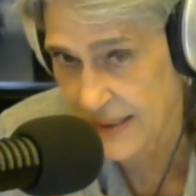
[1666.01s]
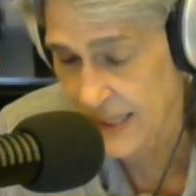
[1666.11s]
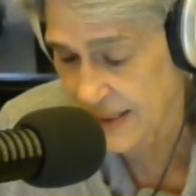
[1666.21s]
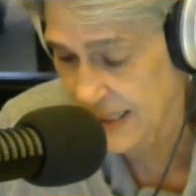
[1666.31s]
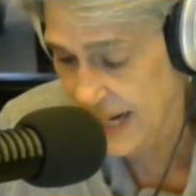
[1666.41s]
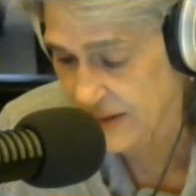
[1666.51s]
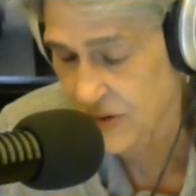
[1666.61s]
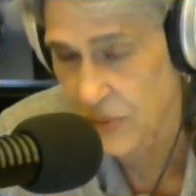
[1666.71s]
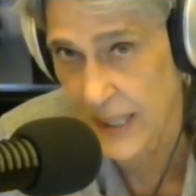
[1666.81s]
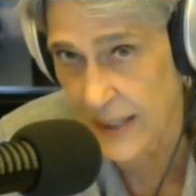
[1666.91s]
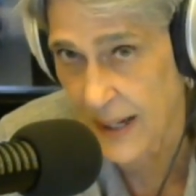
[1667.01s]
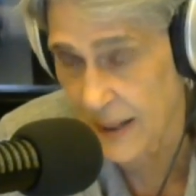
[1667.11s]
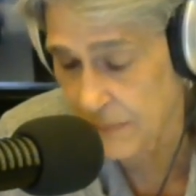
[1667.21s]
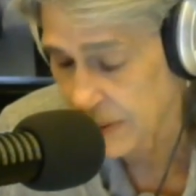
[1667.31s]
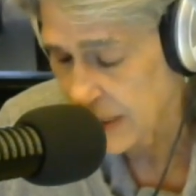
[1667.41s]
that the next one
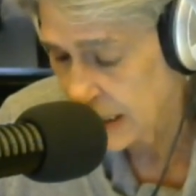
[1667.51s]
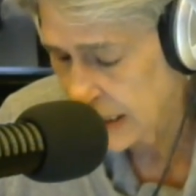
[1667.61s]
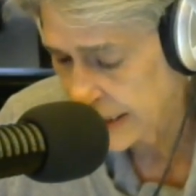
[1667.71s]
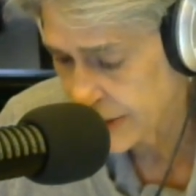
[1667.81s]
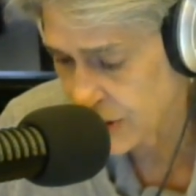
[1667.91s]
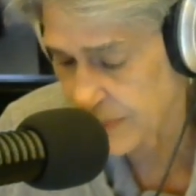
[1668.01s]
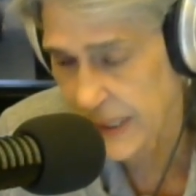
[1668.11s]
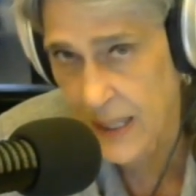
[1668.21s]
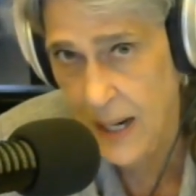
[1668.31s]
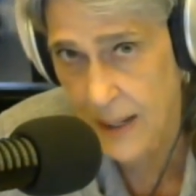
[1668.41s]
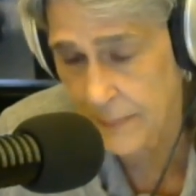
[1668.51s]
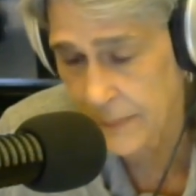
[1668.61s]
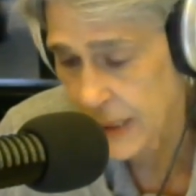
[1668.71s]
up to become